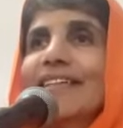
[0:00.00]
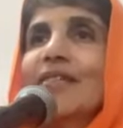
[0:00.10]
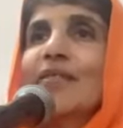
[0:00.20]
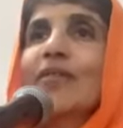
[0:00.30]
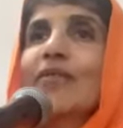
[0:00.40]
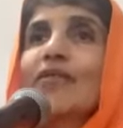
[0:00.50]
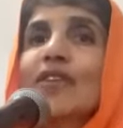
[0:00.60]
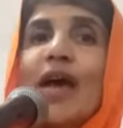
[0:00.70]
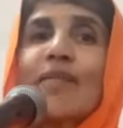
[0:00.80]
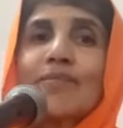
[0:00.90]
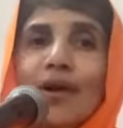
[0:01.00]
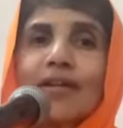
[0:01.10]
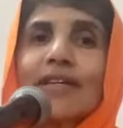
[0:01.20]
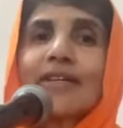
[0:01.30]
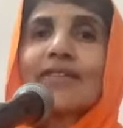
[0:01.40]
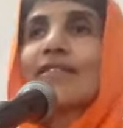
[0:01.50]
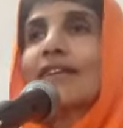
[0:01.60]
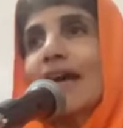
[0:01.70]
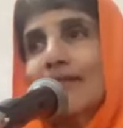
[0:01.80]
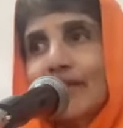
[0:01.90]
if you say, I'm not here,
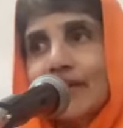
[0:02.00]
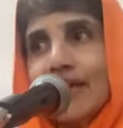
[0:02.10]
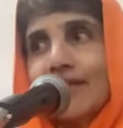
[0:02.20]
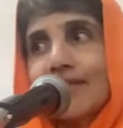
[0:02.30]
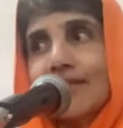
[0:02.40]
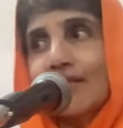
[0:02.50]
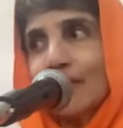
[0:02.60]
you're advertising